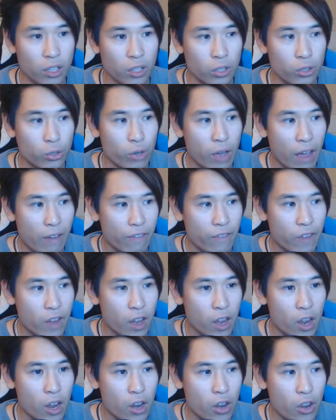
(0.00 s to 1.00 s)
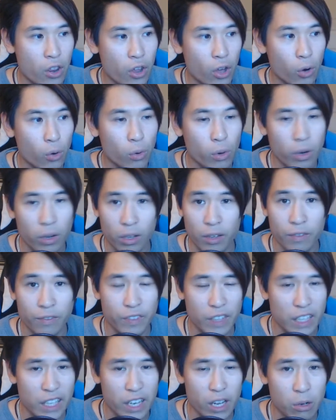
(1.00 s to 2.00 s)
you have no
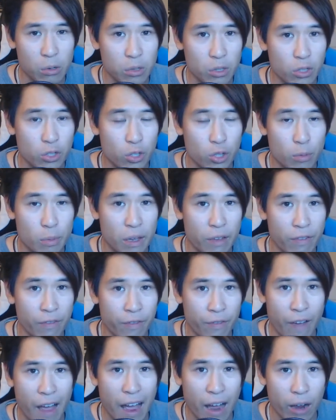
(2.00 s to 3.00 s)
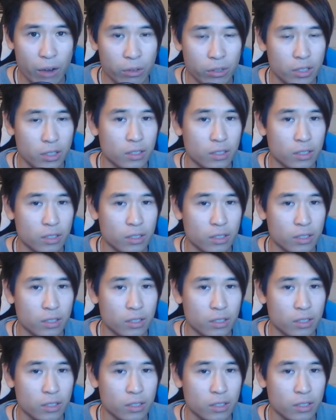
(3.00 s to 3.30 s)
video to be found.